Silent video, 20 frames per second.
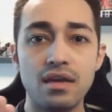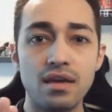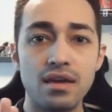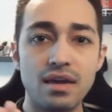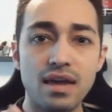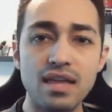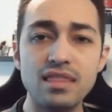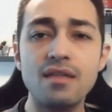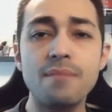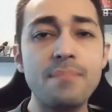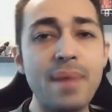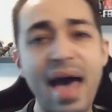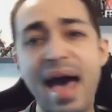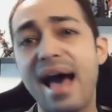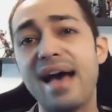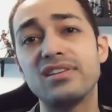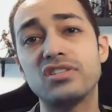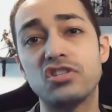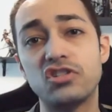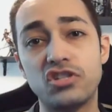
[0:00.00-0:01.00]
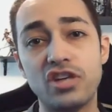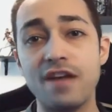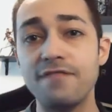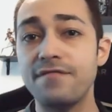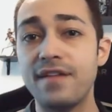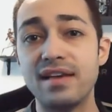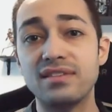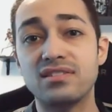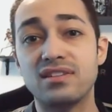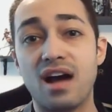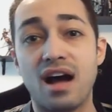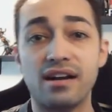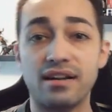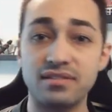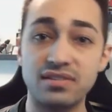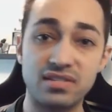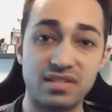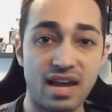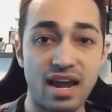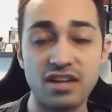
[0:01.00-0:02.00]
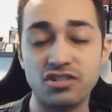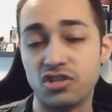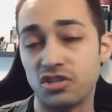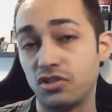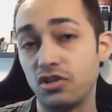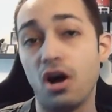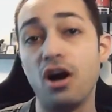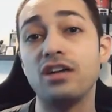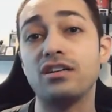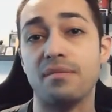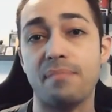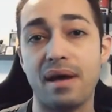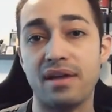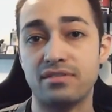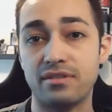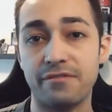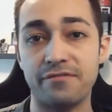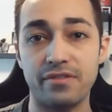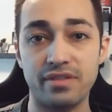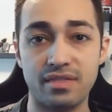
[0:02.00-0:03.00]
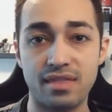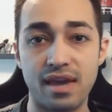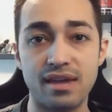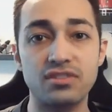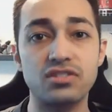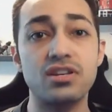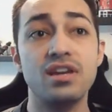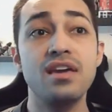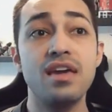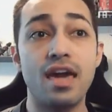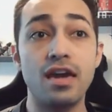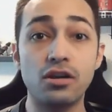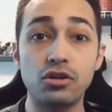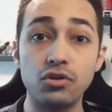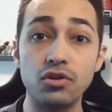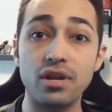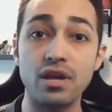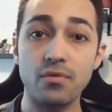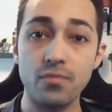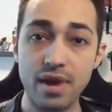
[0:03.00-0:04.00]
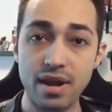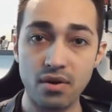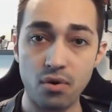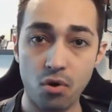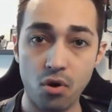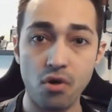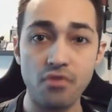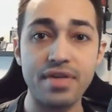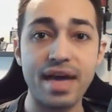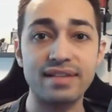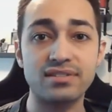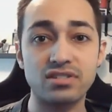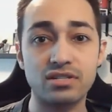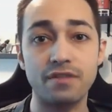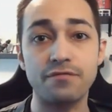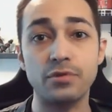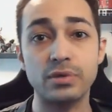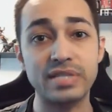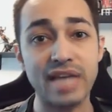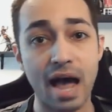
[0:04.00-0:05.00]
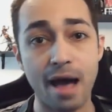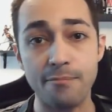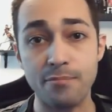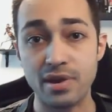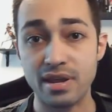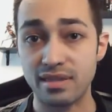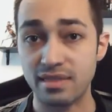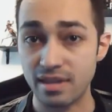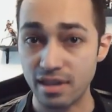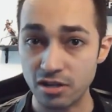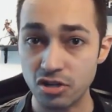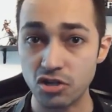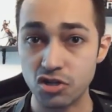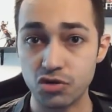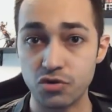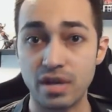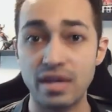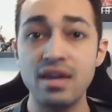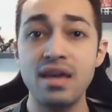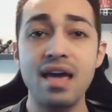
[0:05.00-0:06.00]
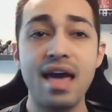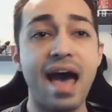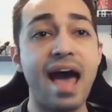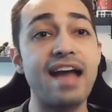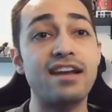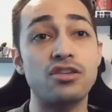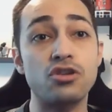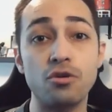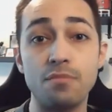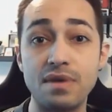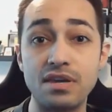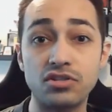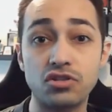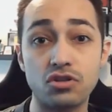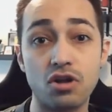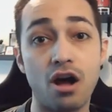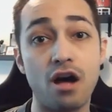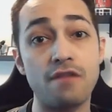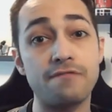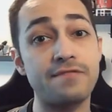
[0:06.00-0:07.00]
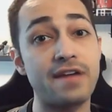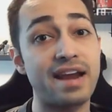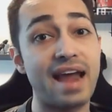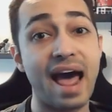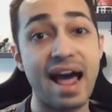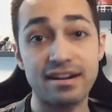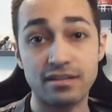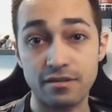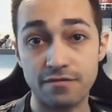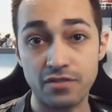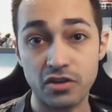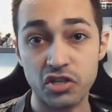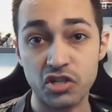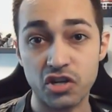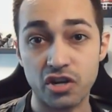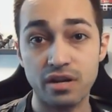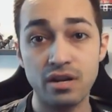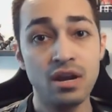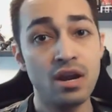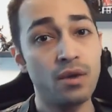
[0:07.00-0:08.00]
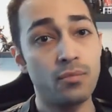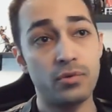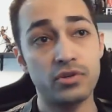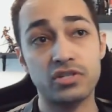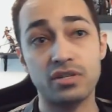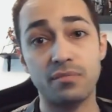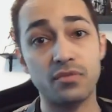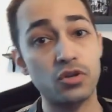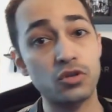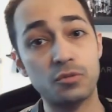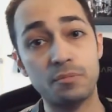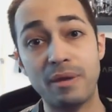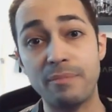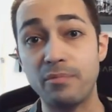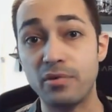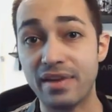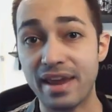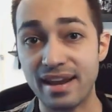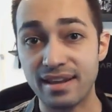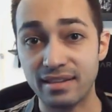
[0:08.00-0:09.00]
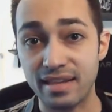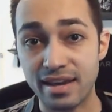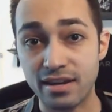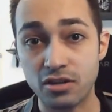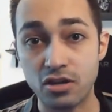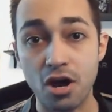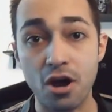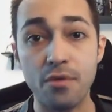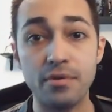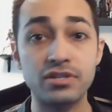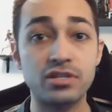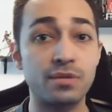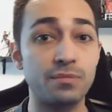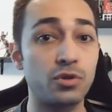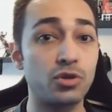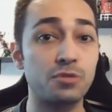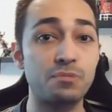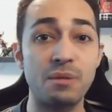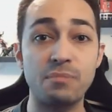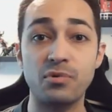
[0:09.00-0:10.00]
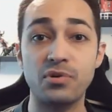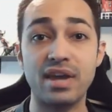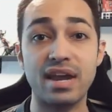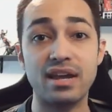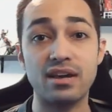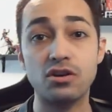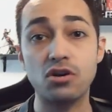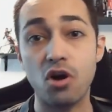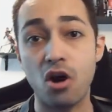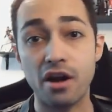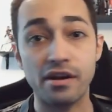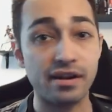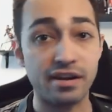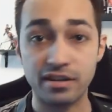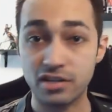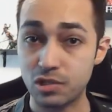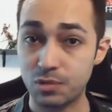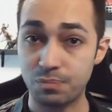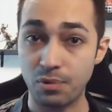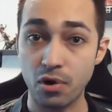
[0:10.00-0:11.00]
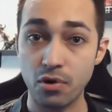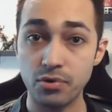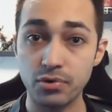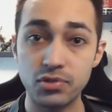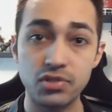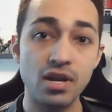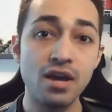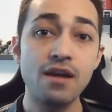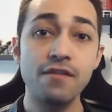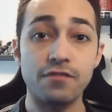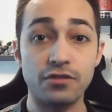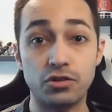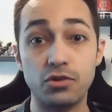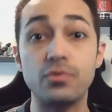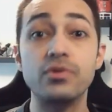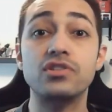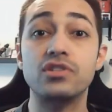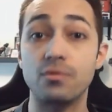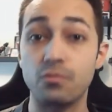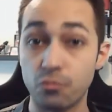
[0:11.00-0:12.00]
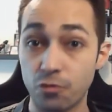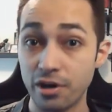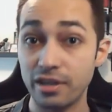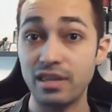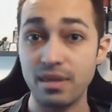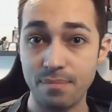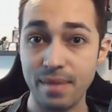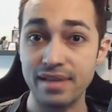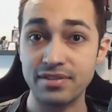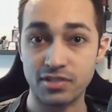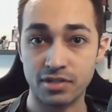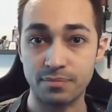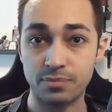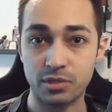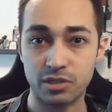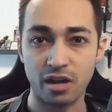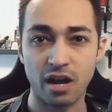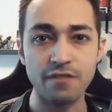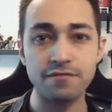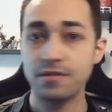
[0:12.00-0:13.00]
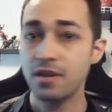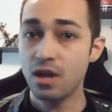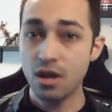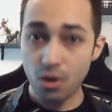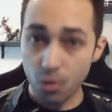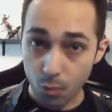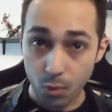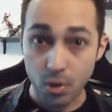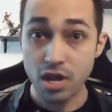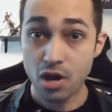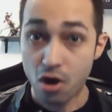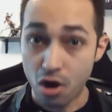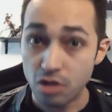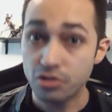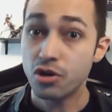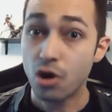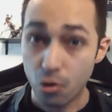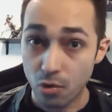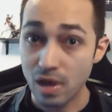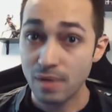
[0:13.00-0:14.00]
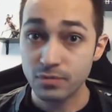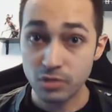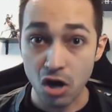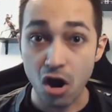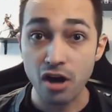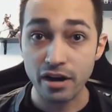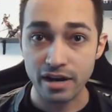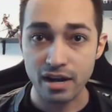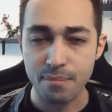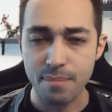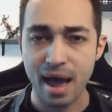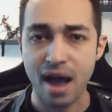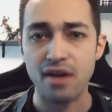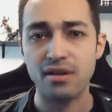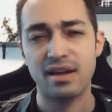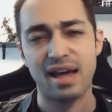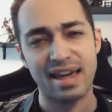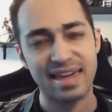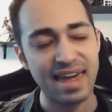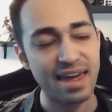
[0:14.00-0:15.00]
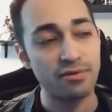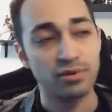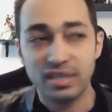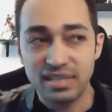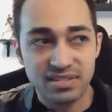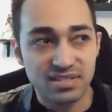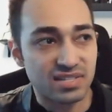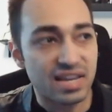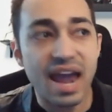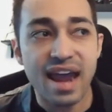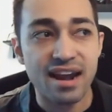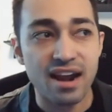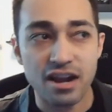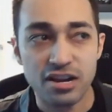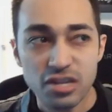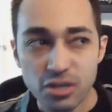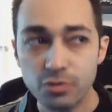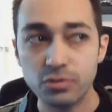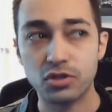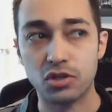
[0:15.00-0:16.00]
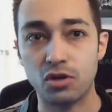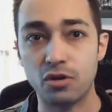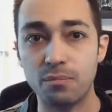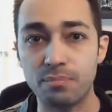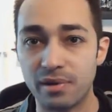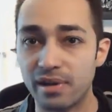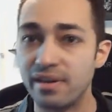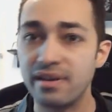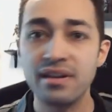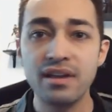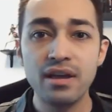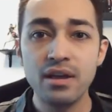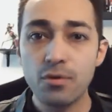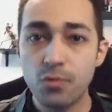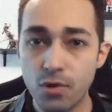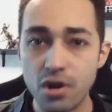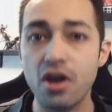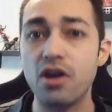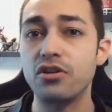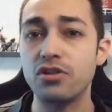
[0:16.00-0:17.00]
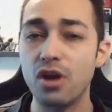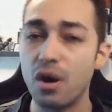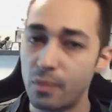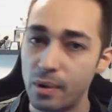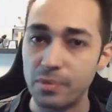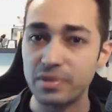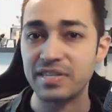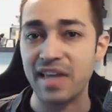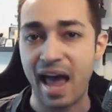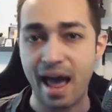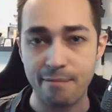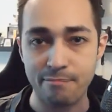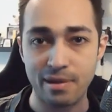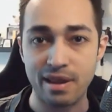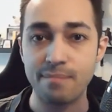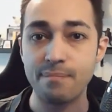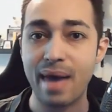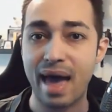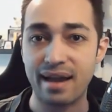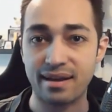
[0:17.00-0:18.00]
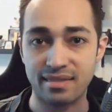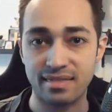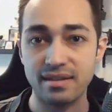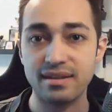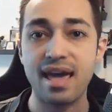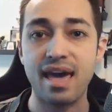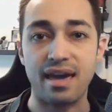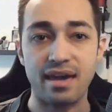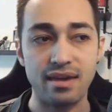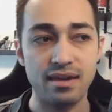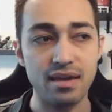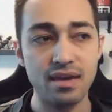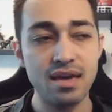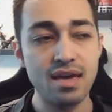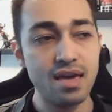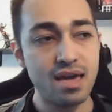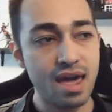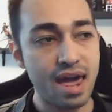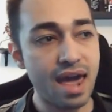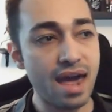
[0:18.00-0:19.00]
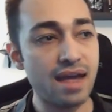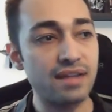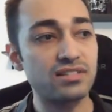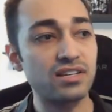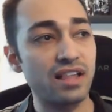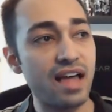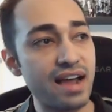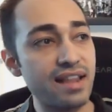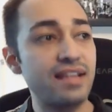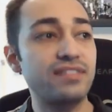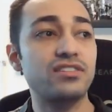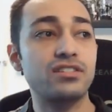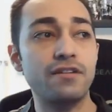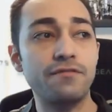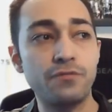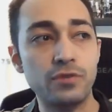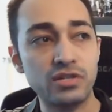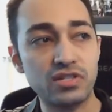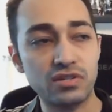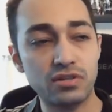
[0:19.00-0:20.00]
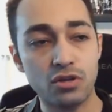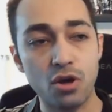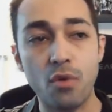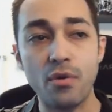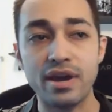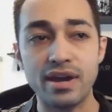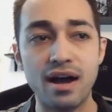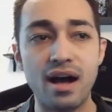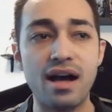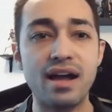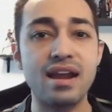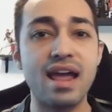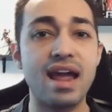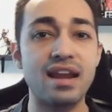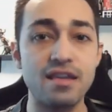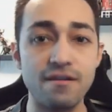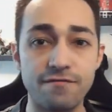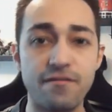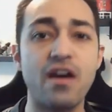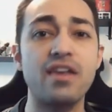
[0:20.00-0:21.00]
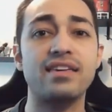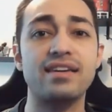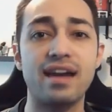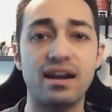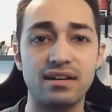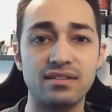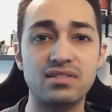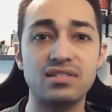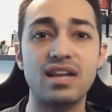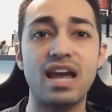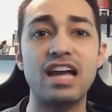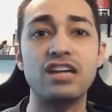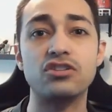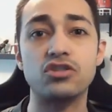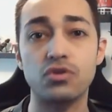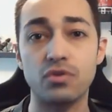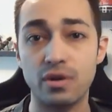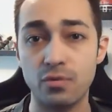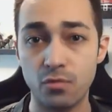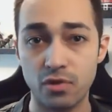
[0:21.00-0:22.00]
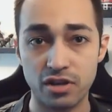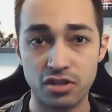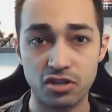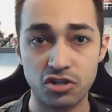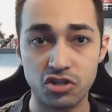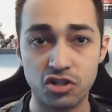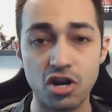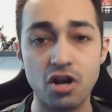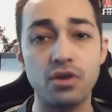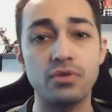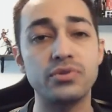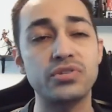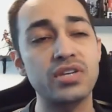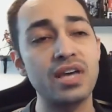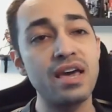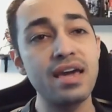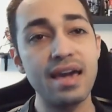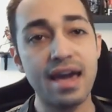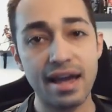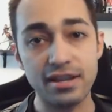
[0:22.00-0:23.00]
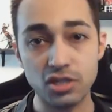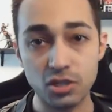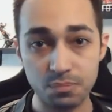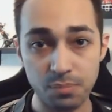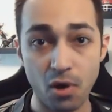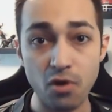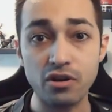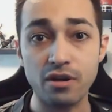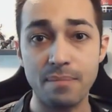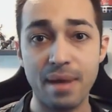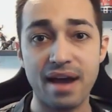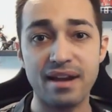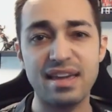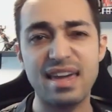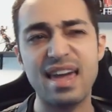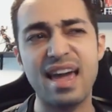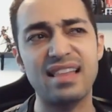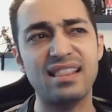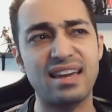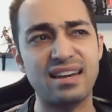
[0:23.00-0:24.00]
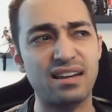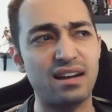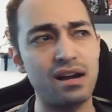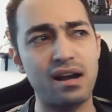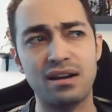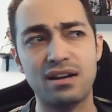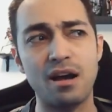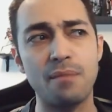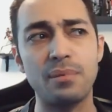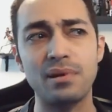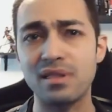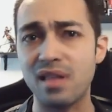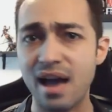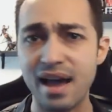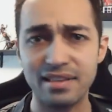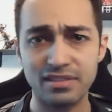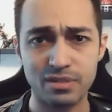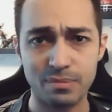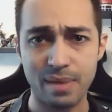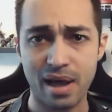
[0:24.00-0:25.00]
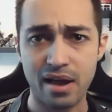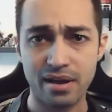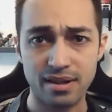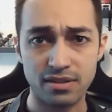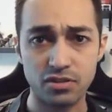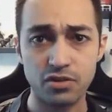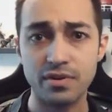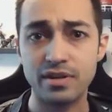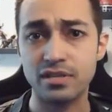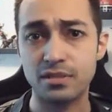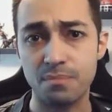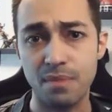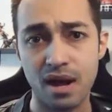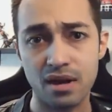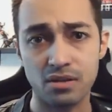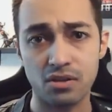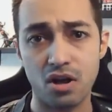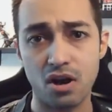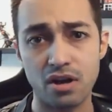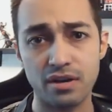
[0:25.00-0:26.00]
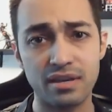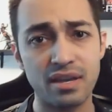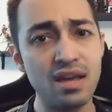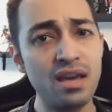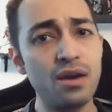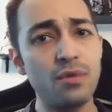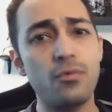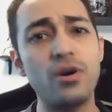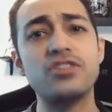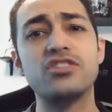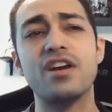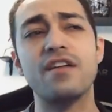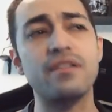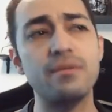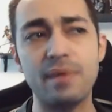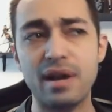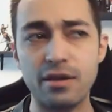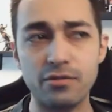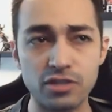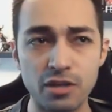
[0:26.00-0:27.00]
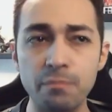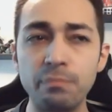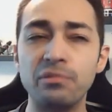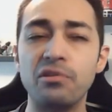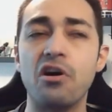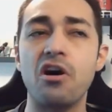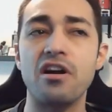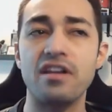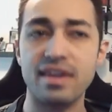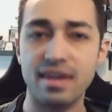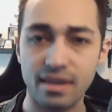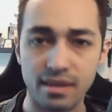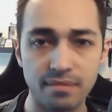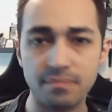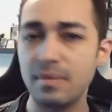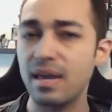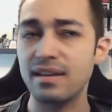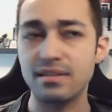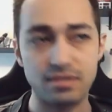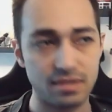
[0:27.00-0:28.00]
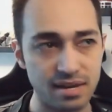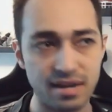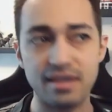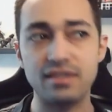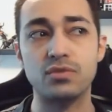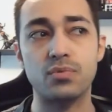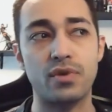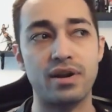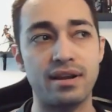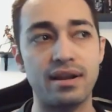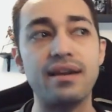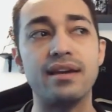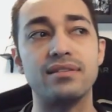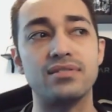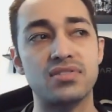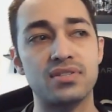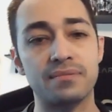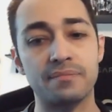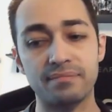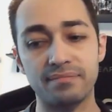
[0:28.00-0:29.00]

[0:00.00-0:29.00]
in the past, Geoff has gone on stage and talked about different things, including when all that stuff was happening in the industry at Ubisoft, at Activision, with some of those people getting let go and some of those people getting caught and exposed for doing some really messed up stuff. We all know what I'm talking about. I can't really say it on YouTube, but we all know what was happening back in the day. And a lot of that stuff was going on, and he finally got on stage during one of the shows and spoke about it. He had like a, a couple lines about it during his monologue, which everybody was applauding, and it's, it is what it is.